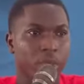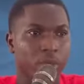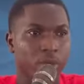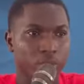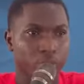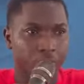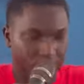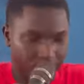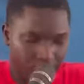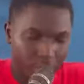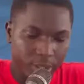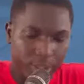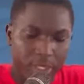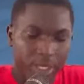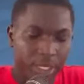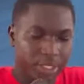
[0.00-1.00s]
in
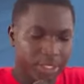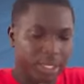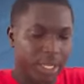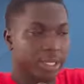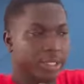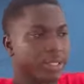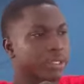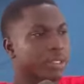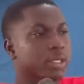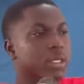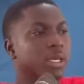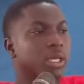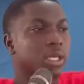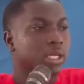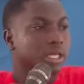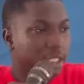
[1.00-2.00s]
which it says
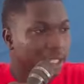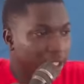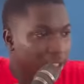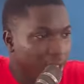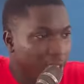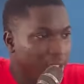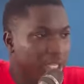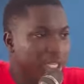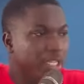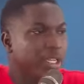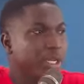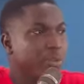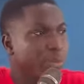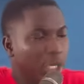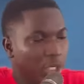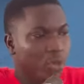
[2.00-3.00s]

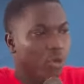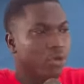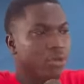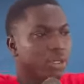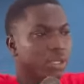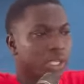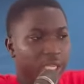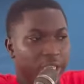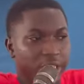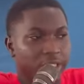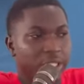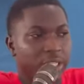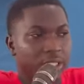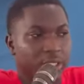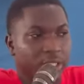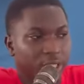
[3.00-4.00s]
teacher-centered method
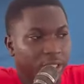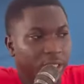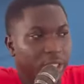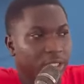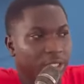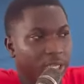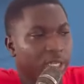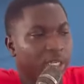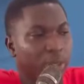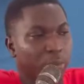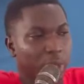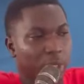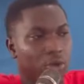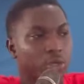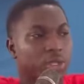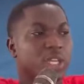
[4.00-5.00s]
is the teaching-centered
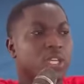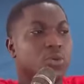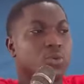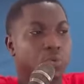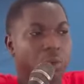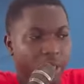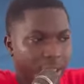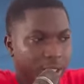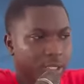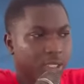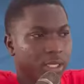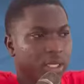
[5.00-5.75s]
method in which